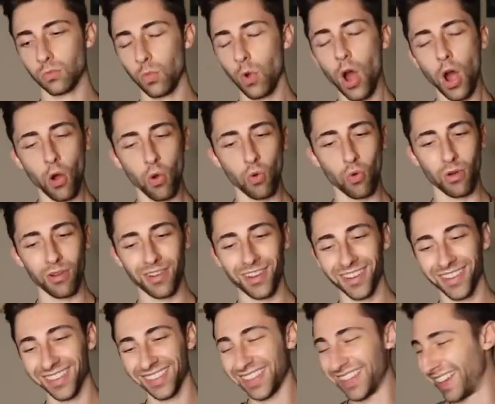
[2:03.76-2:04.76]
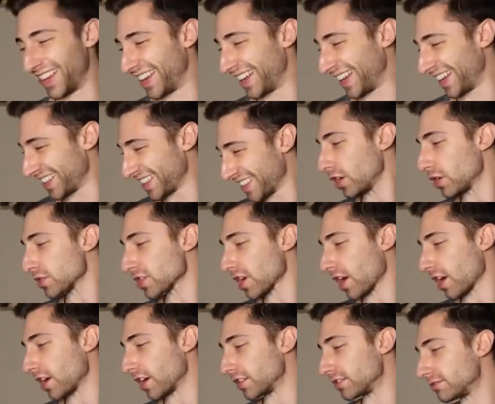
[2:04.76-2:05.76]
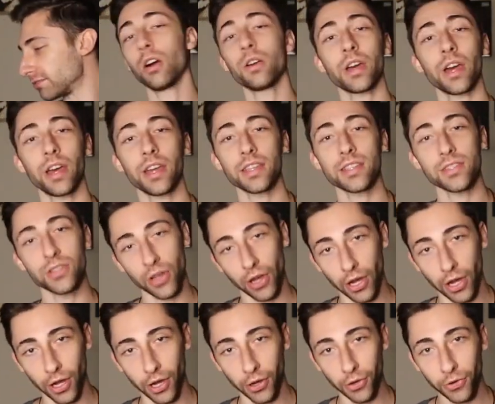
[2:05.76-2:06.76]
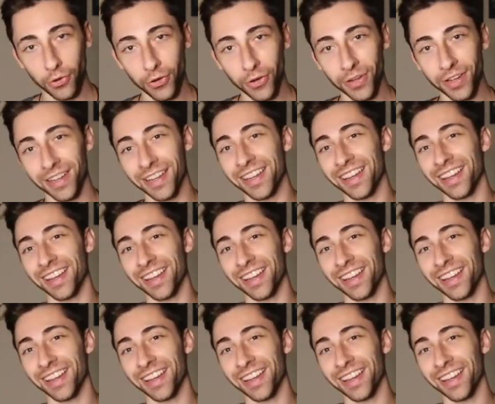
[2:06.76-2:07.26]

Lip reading: Woo! Goes hard. Okay, so